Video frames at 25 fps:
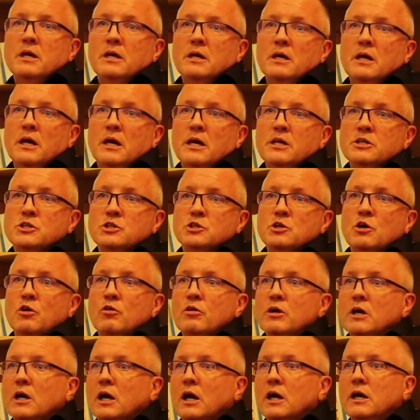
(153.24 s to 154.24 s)

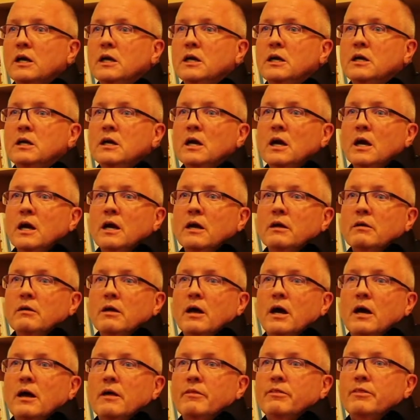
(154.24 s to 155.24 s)
Historically,
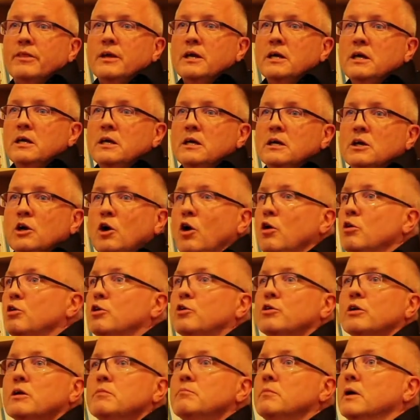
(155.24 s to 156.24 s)
the
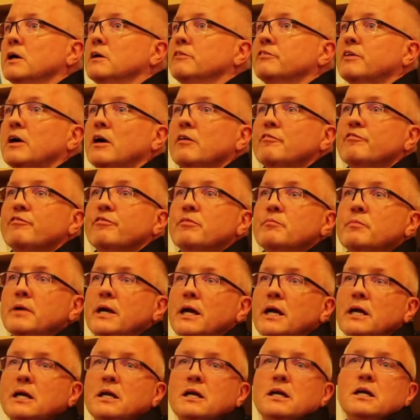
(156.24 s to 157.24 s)
concrete may have come from
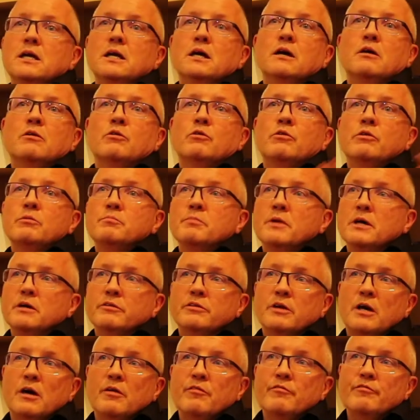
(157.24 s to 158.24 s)
India, or it may have
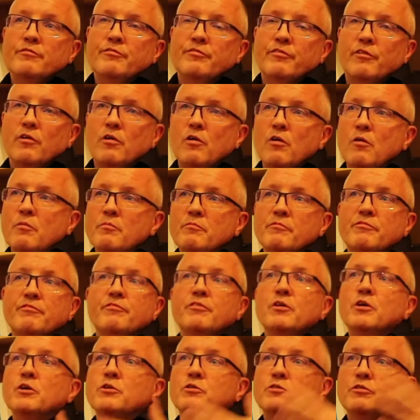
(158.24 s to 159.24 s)
come from
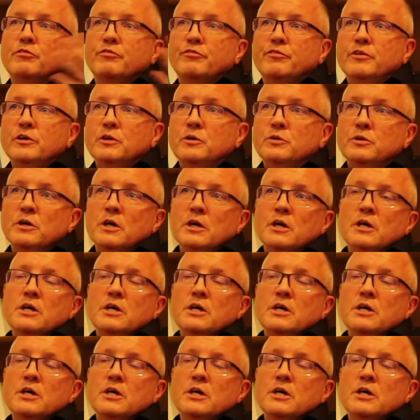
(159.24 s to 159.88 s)
further afield,